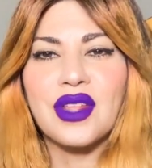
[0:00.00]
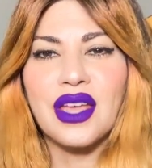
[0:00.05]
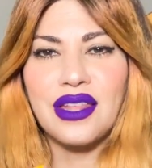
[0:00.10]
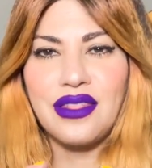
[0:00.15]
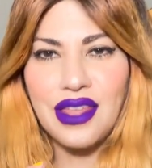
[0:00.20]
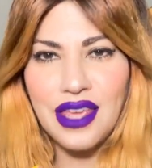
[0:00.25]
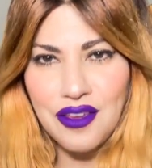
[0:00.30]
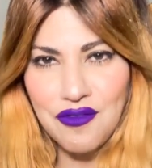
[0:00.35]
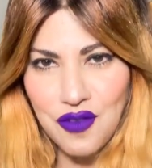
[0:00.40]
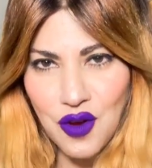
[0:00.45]

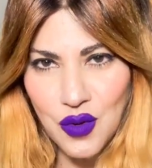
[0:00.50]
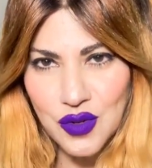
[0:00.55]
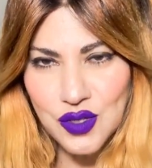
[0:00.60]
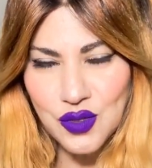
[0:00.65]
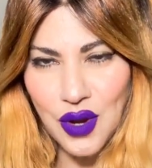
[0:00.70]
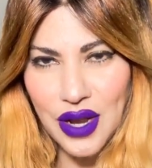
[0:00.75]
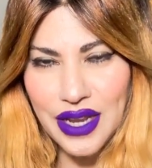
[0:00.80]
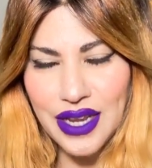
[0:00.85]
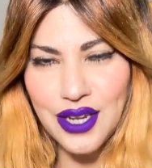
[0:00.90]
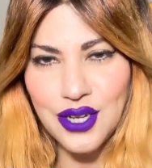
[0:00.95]
The info is
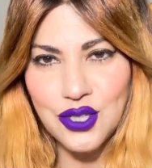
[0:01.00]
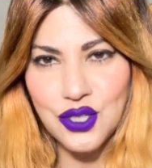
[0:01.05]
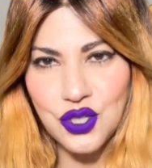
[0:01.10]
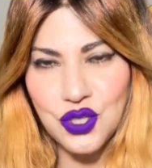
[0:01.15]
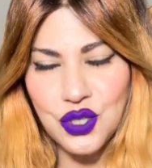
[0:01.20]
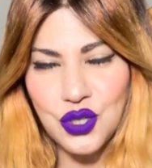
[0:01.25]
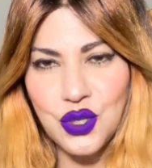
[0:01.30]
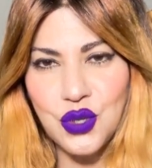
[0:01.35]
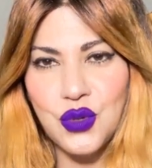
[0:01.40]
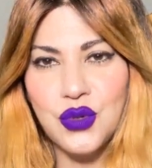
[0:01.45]
right here
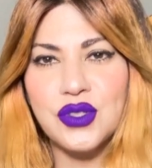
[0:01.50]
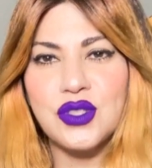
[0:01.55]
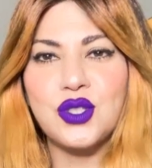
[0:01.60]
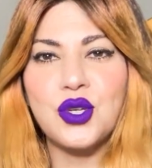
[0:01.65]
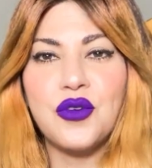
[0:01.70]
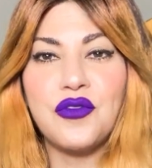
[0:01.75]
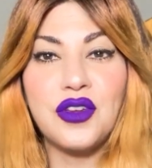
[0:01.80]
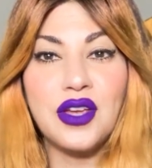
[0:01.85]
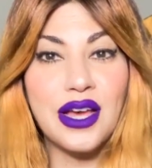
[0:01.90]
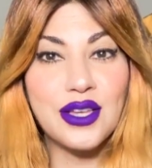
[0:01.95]
too. So
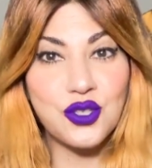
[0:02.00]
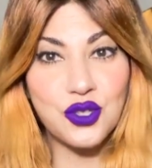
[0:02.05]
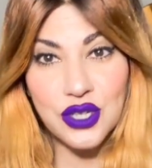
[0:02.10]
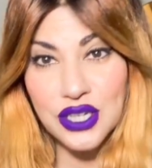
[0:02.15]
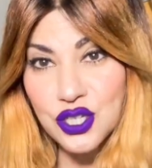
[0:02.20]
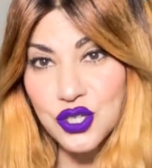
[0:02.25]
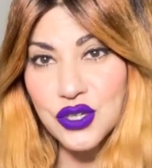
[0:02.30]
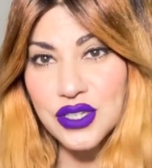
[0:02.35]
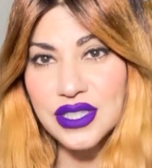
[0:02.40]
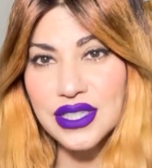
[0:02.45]
if you guys are
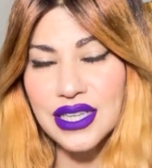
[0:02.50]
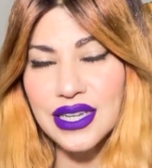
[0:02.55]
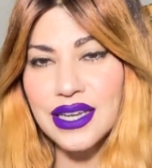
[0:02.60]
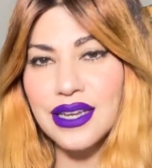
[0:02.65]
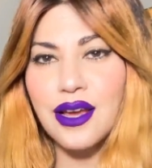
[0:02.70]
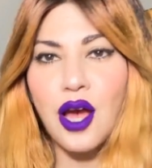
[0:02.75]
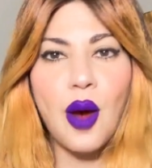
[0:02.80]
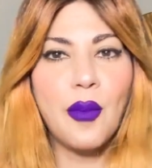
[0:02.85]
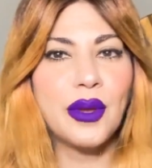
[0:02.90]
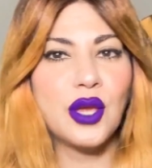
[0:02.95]
interested in
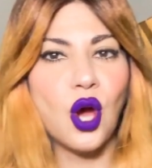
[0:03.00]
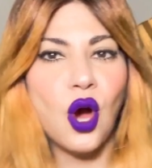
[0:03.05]
coming